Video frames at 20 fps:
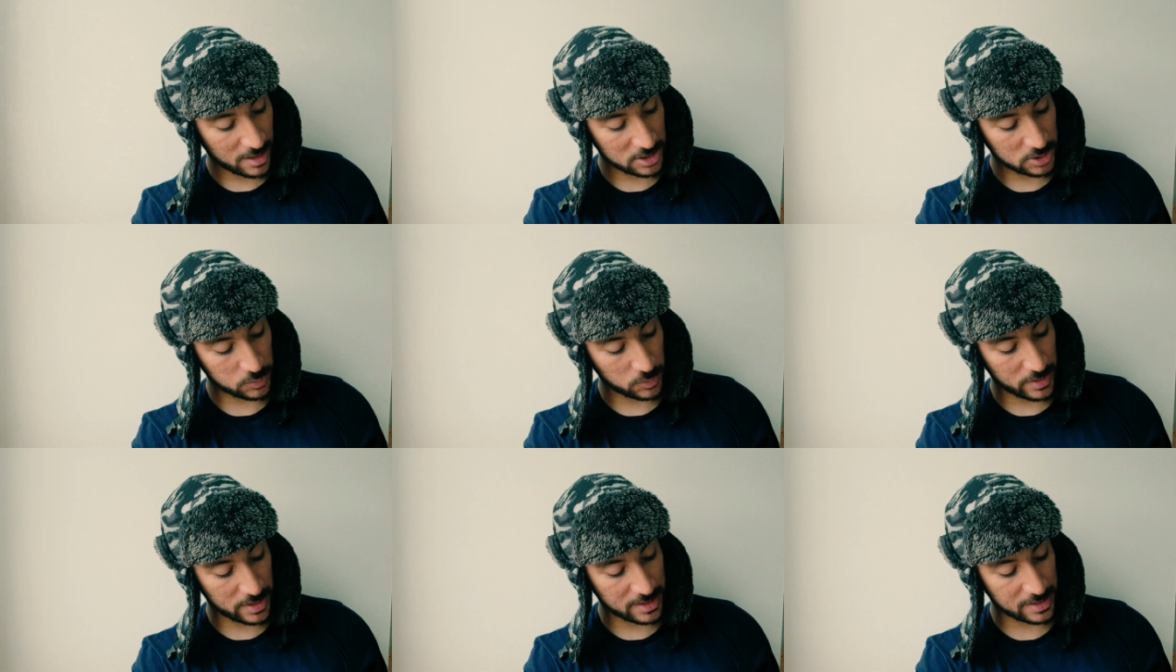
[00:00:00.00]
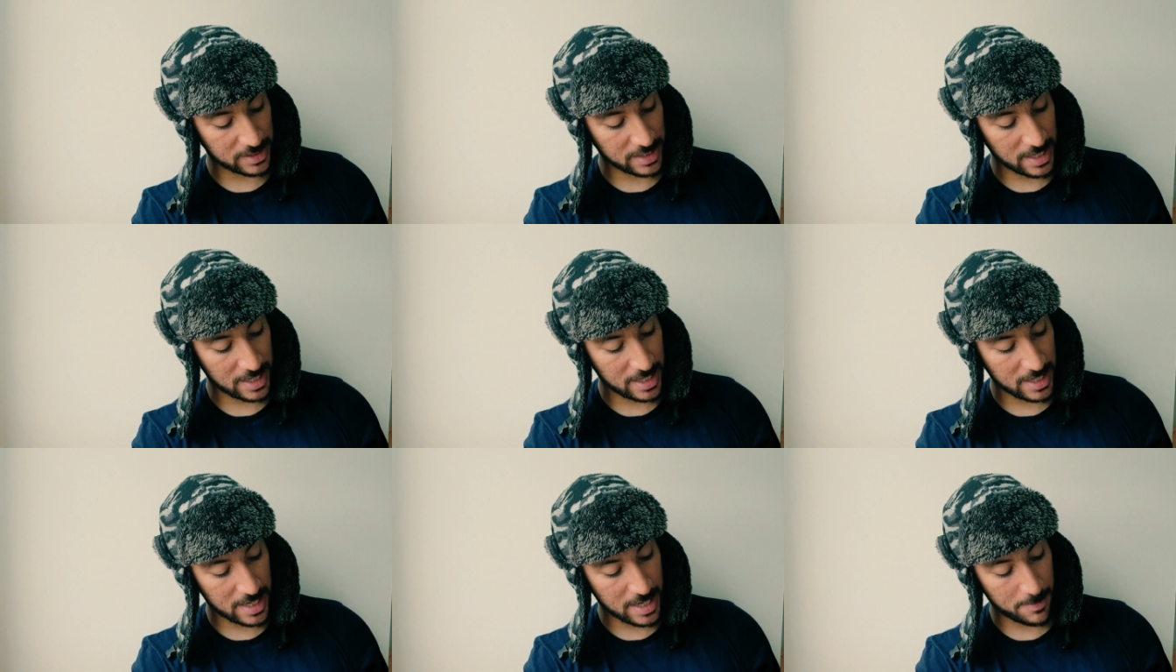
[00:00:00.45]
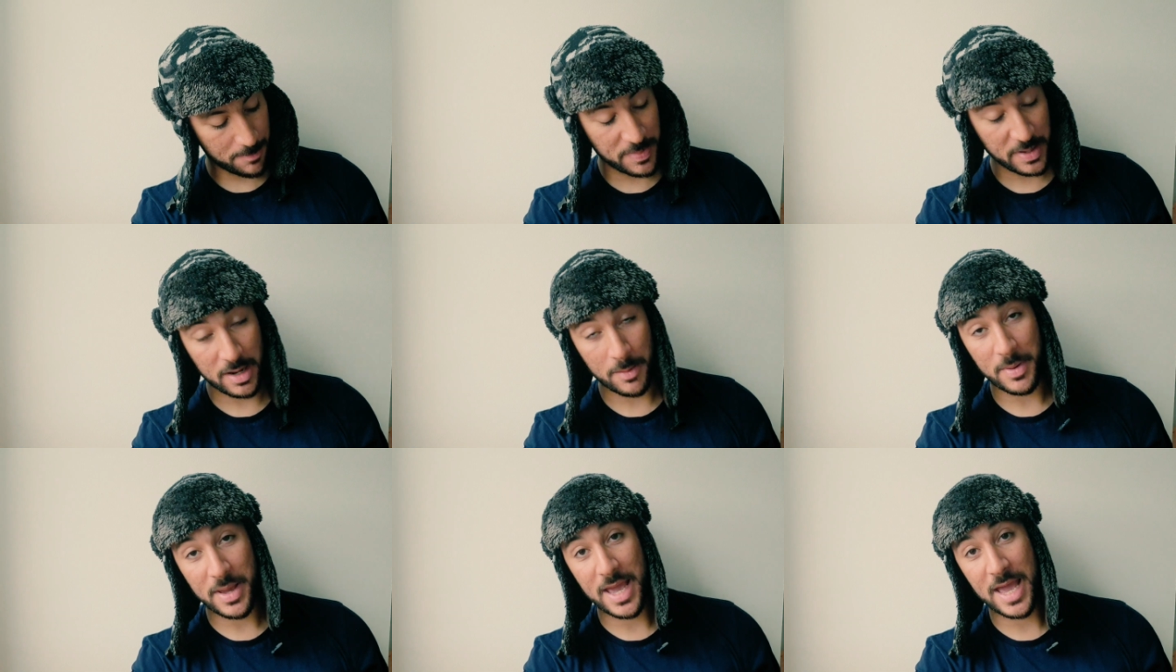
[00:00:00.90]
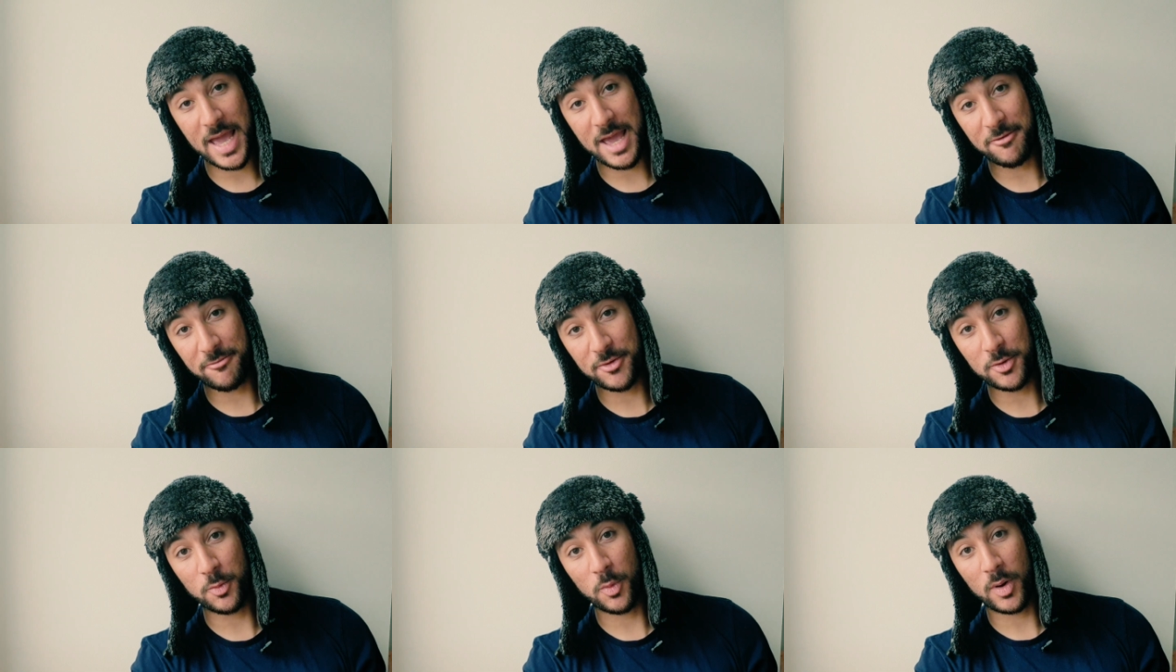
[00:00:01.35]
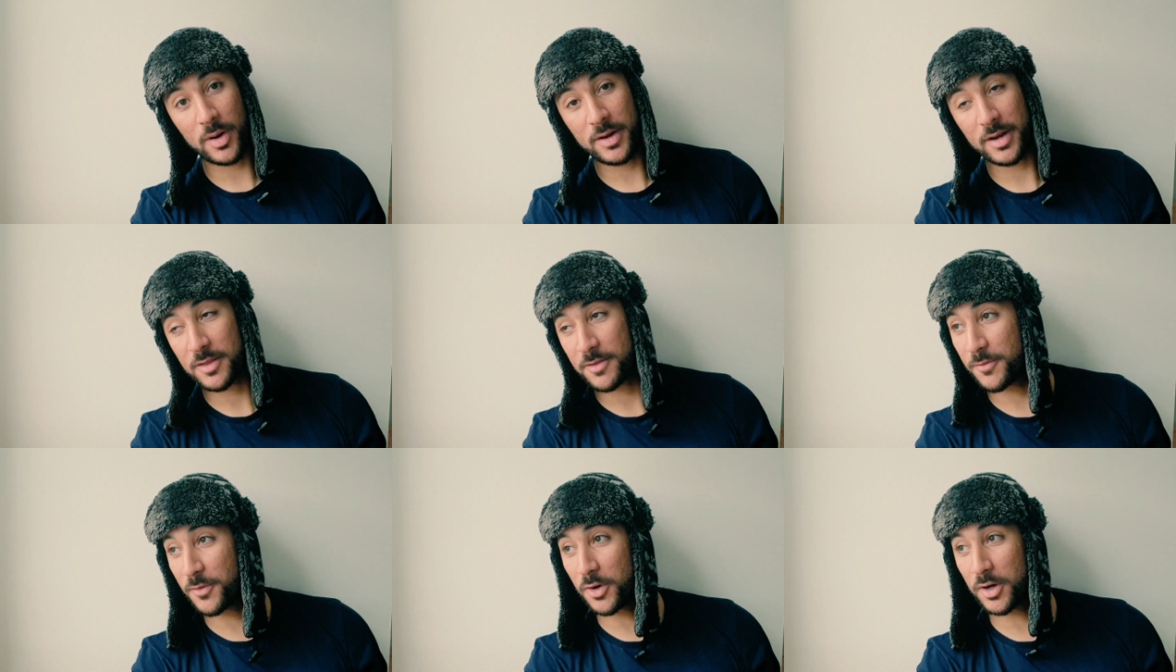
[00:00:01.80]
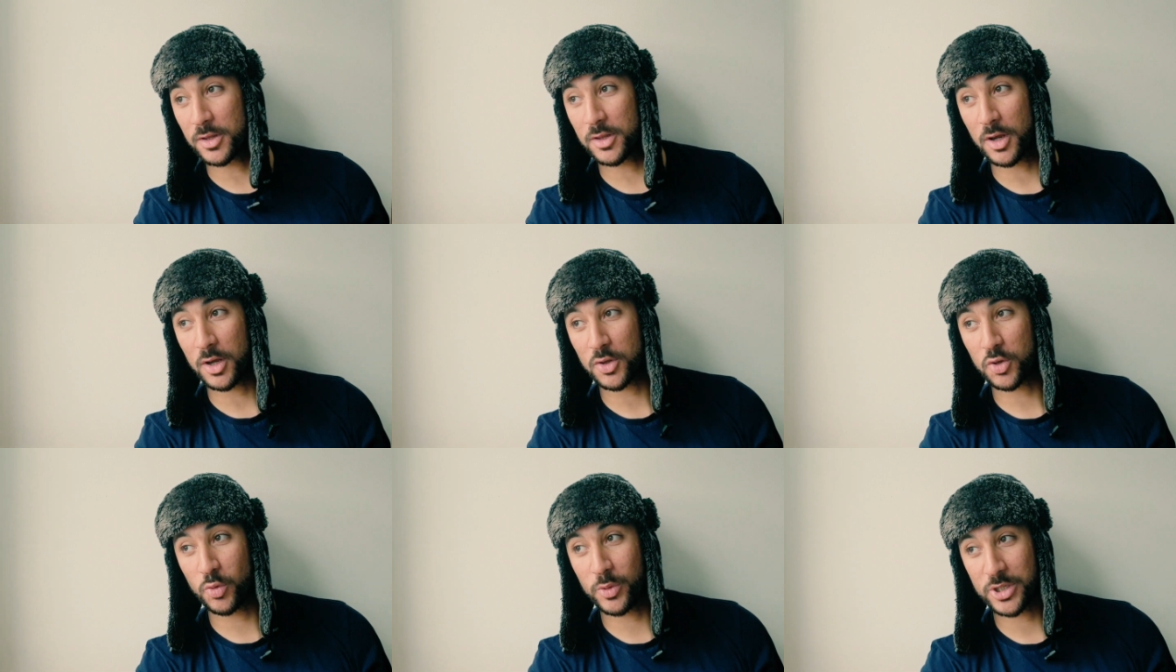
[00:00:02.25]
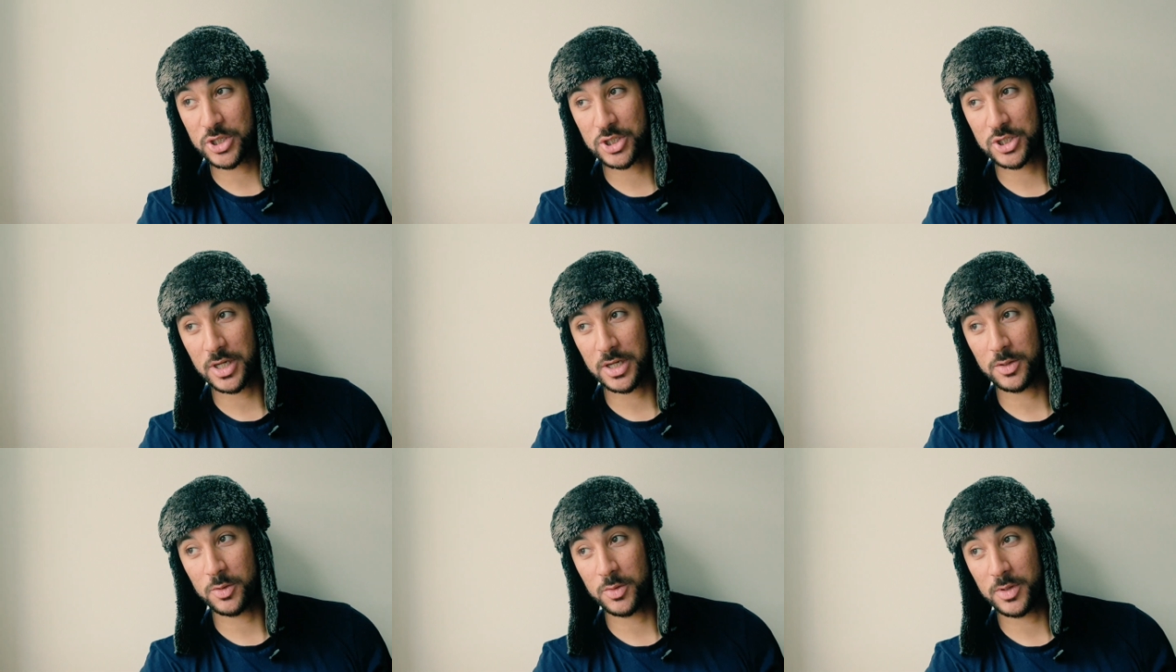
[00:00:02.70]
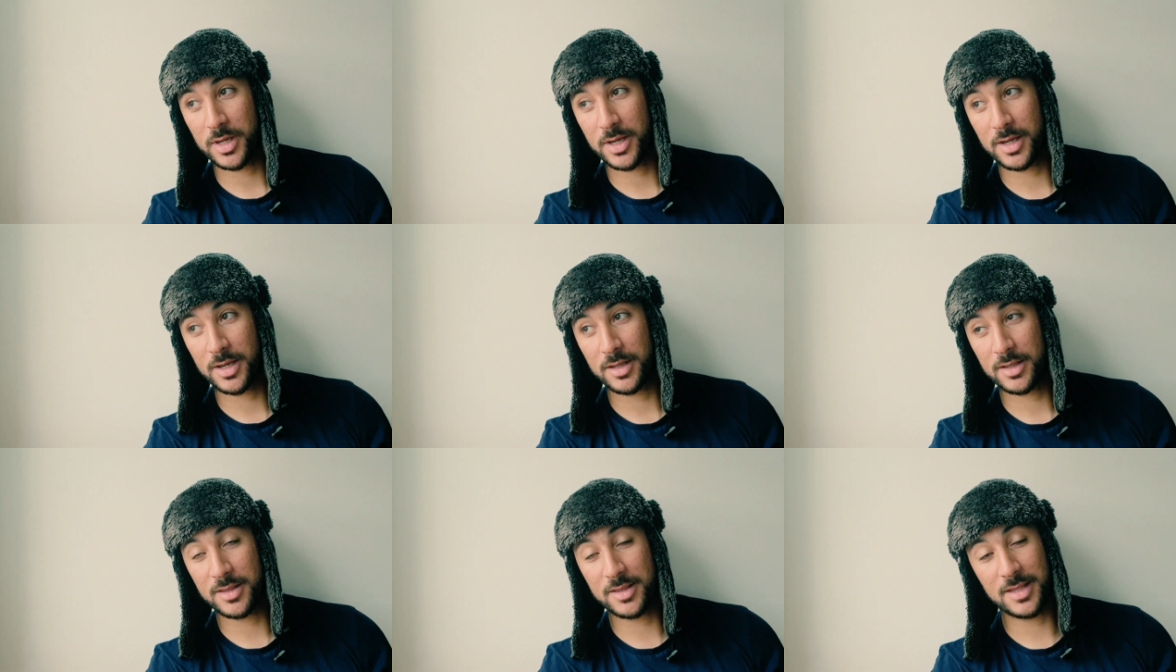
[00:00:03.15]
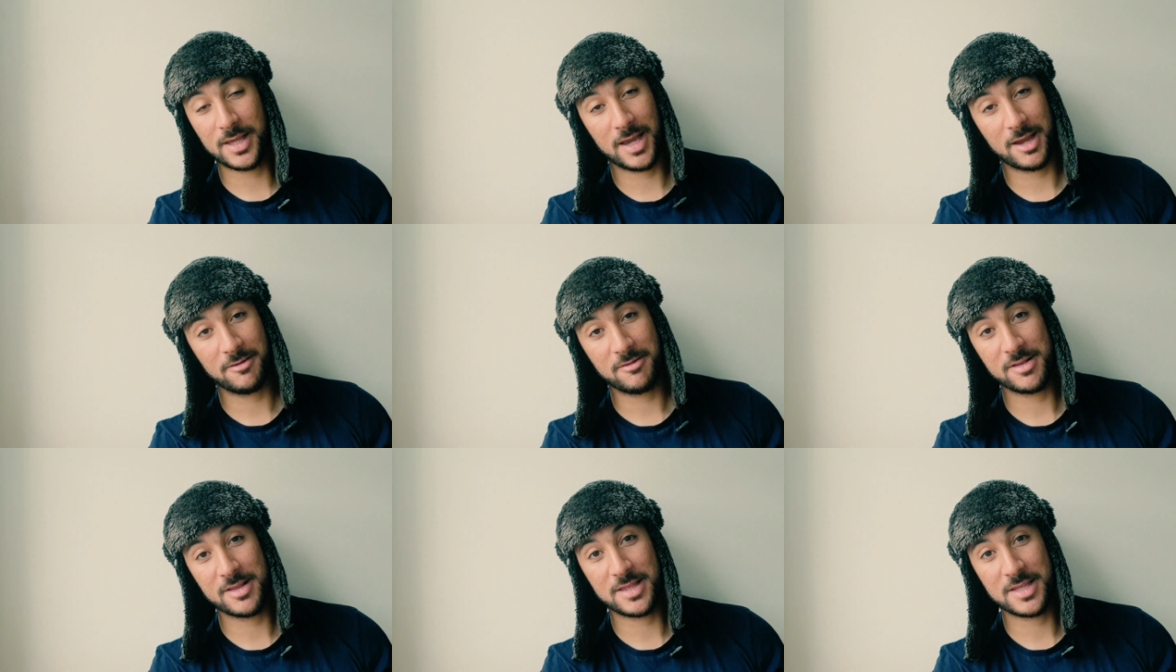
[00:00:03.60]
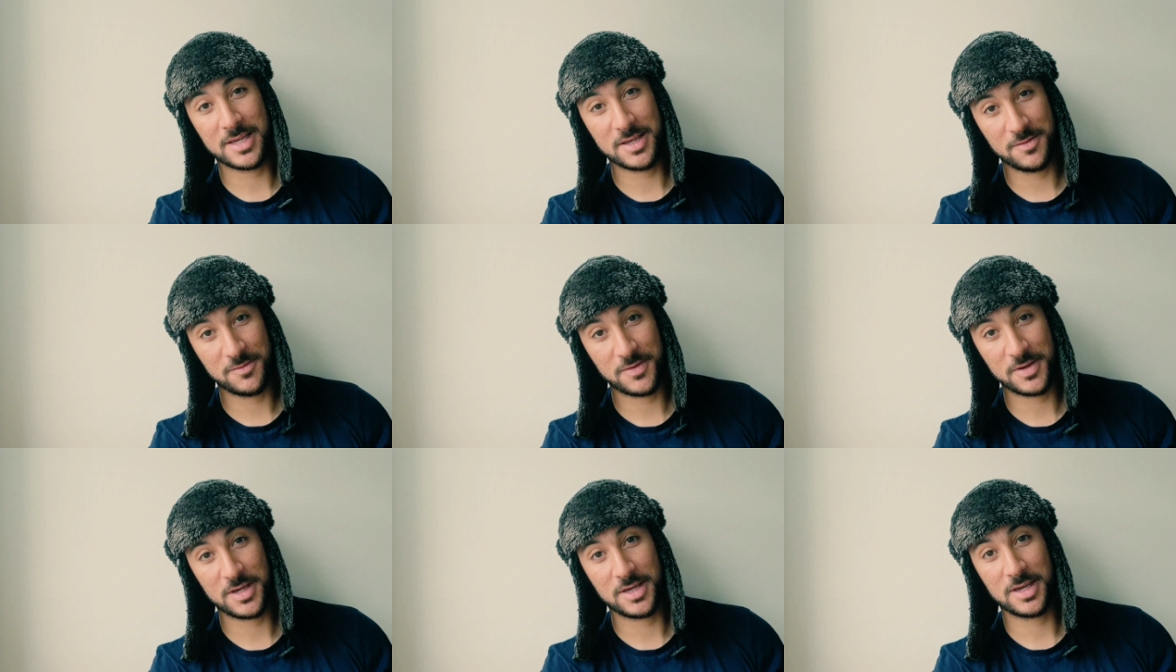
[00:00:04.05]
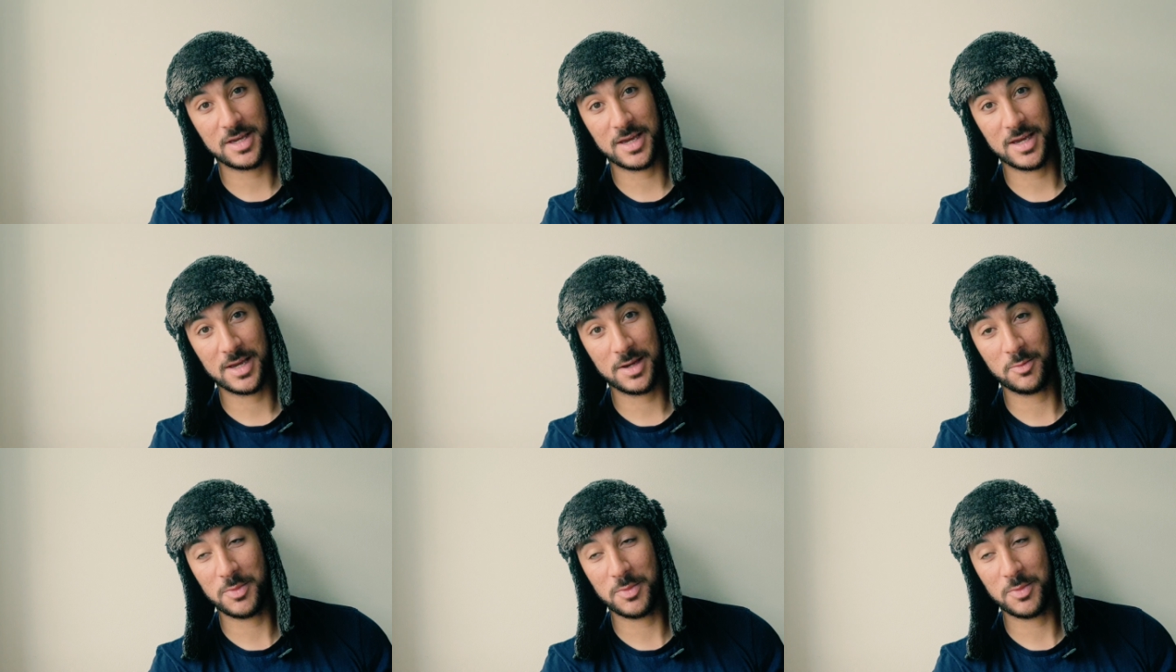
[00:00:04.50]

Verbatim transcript: I just want to say, yeah, big up everyone that's followed our Twitch channel, yeah, T34RIN TV, yeah.